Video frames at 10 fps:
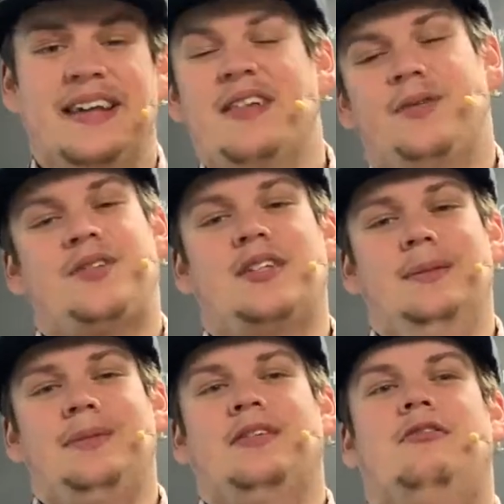Now, there's
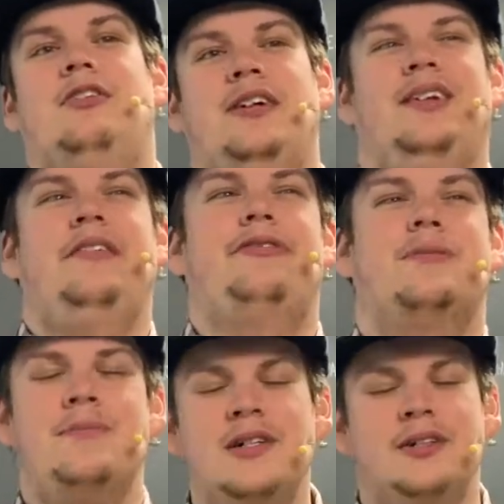something really
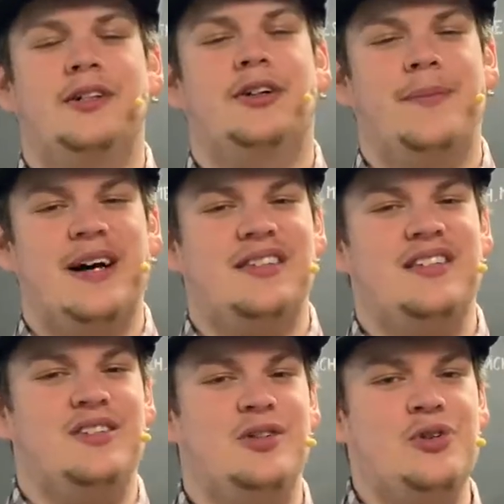familiar about
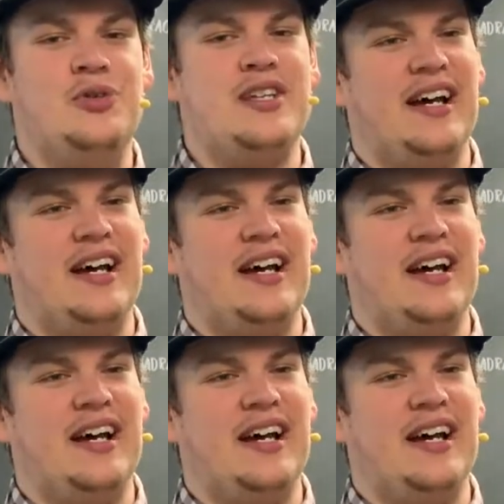these dudes.